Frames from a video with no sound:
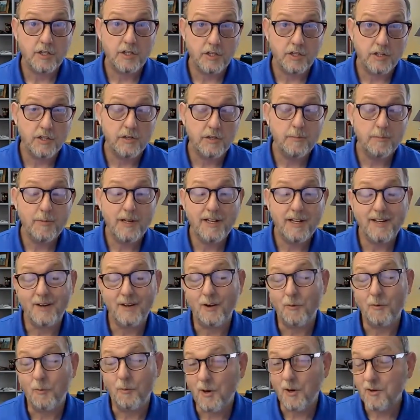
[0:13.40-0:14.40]
term.
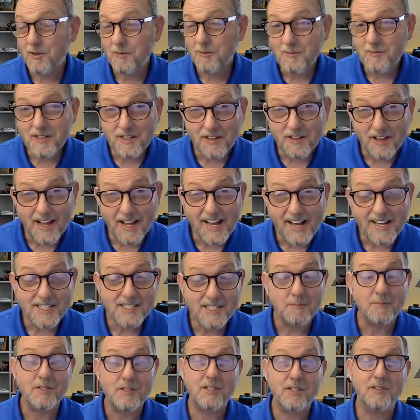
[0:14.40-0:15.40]
Welcome to
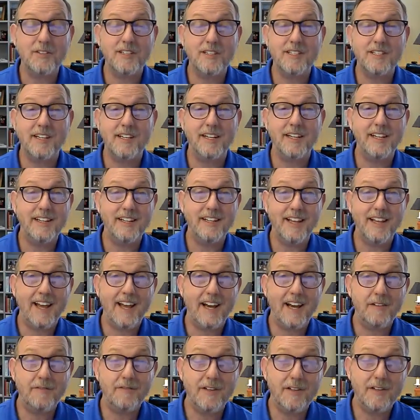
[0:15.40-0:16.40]
class. I'm so excited to
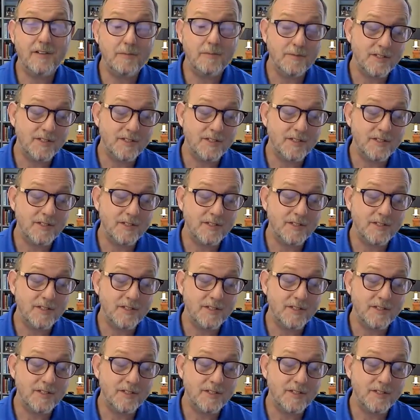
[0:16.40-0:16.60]
have you.